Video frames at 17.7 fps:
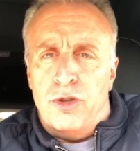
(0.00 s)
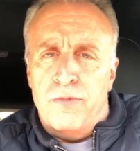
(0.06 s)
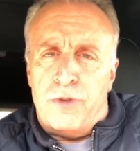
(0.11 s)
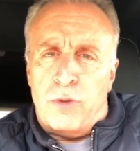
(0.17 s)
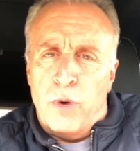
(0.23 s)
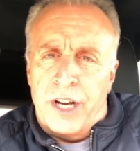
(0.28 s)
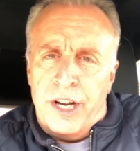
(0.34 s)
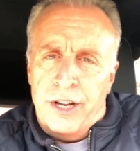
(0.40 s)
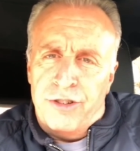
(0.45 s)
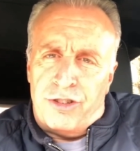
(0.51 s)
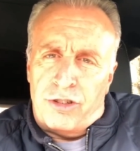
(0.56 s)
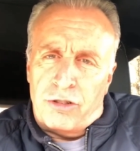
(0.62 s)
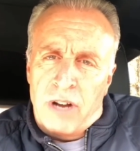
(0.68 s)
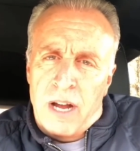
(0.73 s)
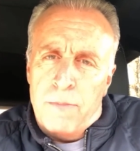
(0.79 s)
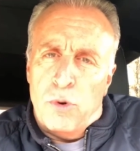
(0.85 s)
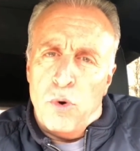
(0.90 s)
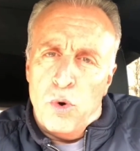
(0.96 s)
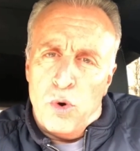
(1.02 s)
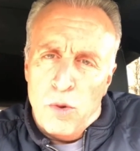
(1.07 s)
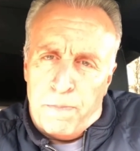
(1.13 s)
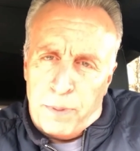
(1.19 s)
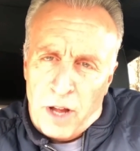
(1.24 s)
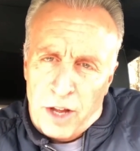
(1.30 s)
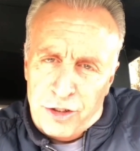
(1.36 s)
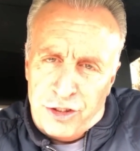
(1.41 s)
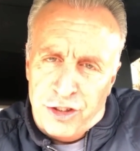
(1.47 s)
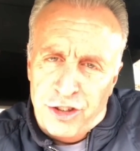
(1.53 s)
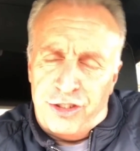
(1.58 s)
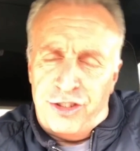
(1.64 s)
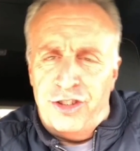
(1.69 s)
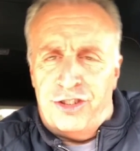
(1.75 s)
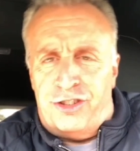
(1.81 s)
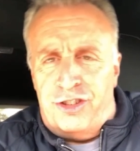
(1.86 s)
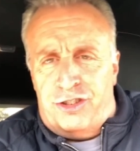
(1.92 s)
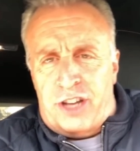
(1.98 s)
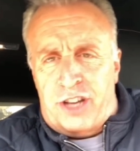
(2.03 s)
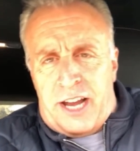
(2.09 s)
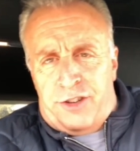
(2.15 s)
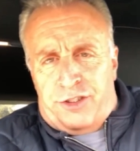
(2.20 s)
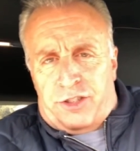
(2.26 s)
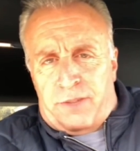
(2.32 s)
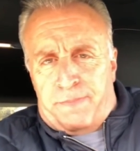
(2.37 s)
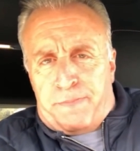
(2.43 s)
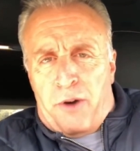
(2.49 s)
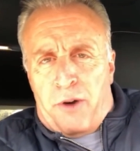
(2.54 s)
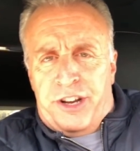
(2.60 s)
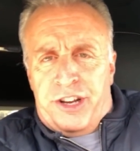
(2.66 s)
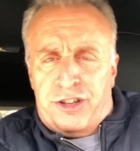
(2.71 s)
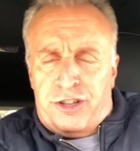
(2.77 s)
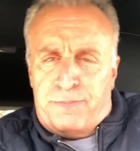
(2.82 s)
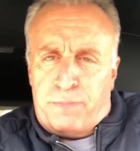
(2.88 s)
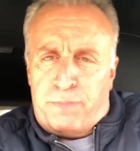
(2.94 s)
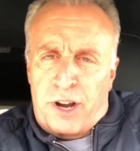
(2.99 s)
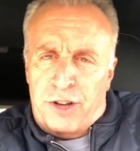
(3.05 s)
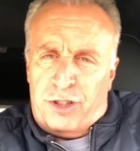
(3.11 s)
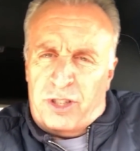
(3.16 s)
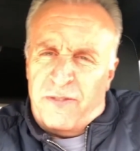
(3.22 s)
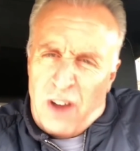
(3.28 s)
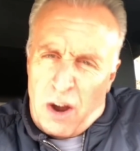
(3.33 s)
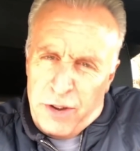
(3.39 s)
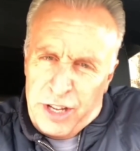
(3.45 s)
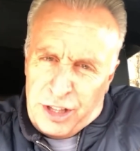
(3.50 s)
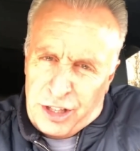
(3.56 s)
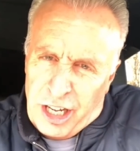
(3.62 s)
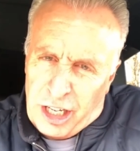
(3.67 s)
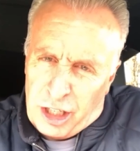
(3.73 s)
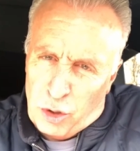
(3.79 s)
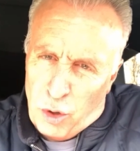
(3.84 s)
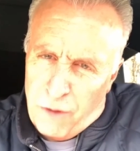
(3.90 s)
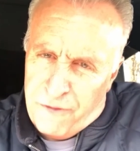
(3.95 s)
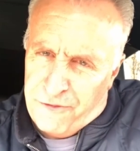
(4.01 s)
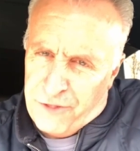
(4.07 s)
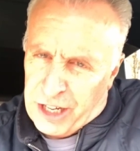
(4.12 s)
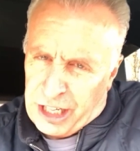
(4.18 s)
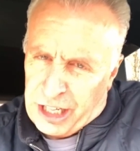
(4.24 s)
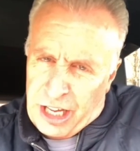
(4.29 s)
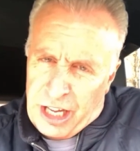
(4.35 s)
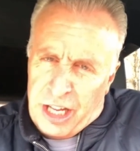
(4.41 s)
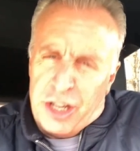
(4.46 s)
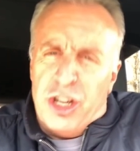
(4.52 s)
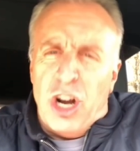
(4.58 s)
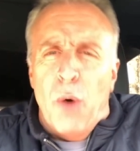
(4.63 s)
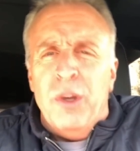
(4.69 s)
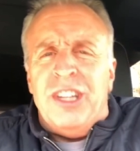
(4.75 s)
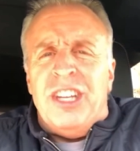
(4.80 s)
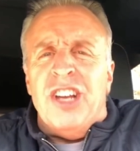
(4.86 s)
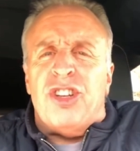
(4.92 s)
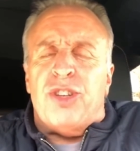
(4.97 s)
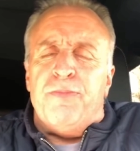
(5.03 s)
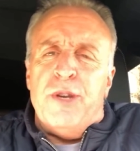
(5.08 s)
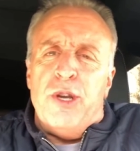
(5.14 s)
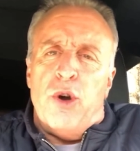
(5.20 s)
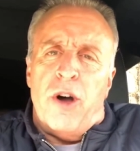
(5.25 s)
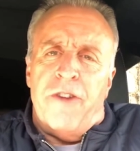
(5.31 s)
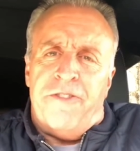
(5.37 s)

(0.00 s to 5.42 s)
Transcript: Twitter, Instagram, Google Plus, your sister's ass, the Pony Express, a very ticked off Vic here. You know what ticks me off?